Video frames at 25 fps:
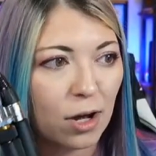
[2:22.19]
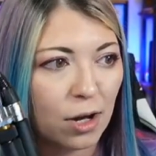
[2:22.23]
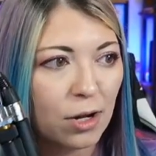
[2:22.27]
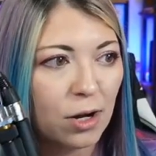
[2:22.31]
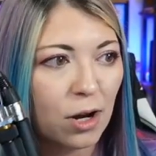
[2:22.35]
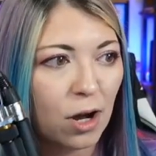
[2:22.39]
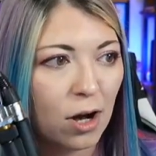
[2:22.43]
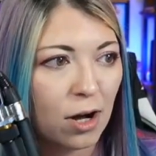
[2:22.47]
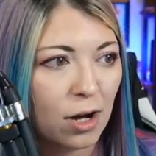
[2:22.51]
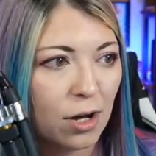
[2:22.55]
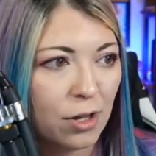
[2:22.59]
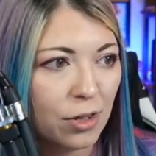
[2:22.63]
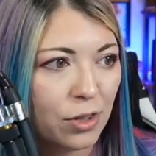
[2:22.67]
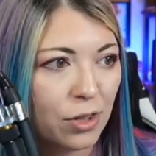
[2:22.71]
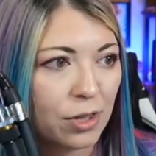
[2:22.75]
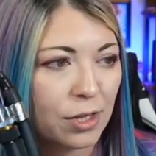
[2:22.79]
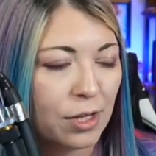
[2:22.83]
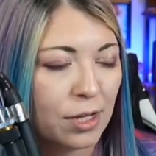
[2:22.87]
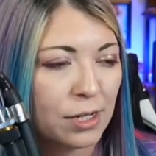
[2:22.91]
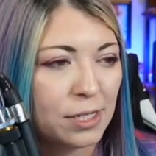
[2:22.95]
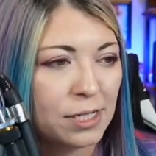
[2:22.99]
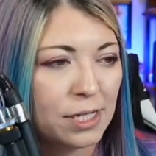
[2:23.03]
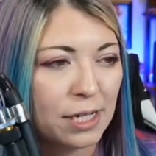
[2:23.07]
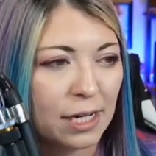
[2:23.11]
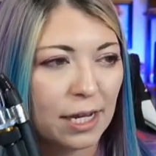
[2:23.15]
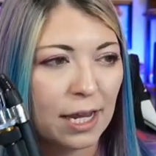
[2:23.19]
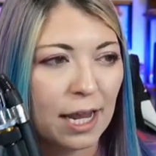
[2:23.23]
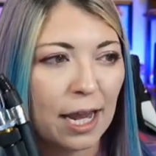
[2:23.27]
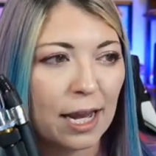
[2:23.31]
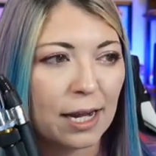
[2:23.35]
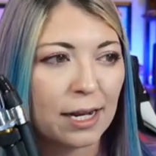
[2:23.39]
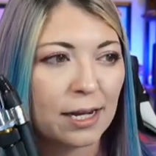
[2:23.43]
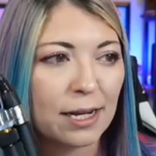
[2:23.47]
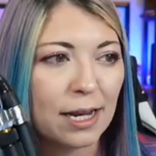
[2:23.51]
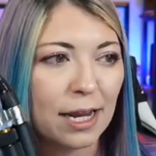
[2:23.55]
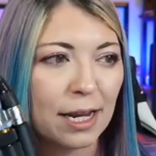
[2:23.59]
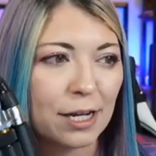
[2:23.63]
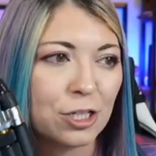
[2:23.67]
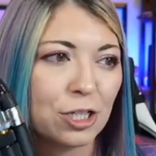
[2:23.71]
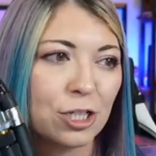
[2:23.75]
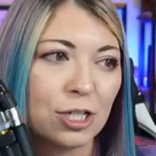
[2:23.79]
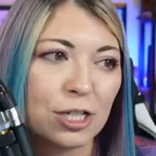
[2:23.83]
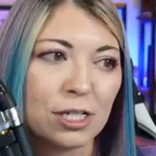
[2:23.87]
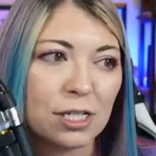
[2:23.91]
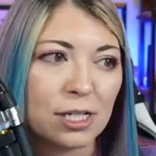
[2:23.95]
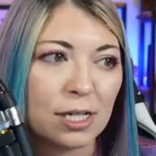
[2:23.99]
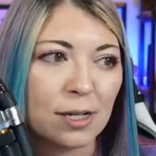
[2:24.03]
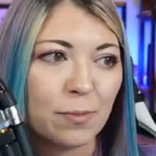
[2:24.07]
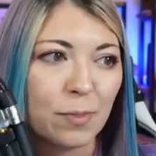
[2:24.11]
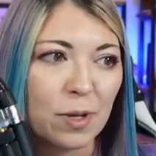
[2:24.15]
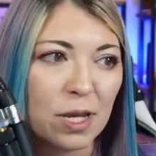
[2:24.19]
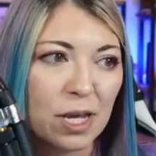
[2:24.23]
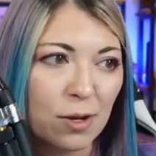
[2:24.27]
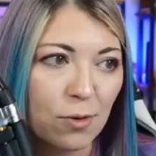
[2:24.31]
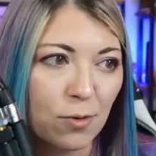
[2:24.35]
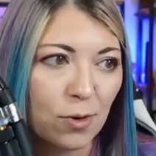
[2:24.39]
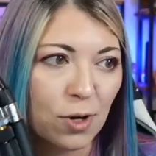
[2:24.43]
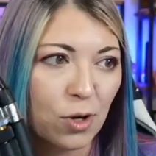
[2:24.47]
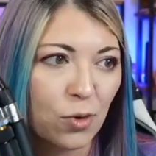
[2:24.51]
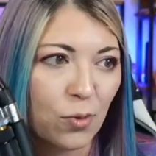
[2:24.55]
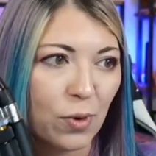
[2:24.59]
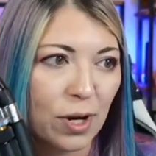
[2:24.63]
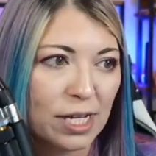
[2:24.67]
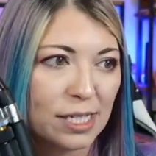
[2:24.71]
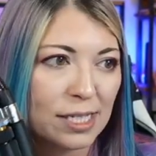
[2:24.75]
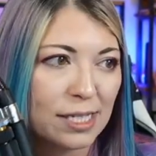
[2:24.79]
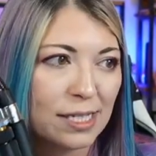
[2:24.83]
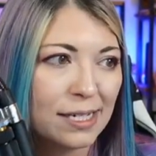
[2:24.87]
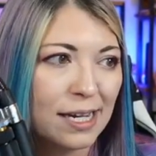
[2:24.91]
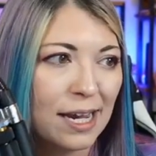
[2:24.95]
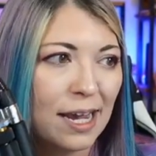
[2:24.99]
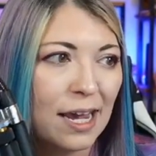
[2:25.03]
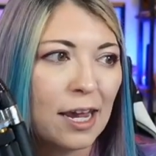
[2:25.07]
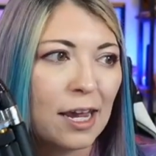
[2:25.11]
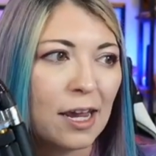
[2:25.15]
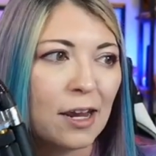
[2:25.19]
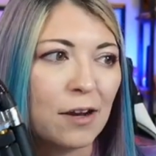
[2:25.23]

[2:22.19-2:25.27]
unauthenticated HTTP request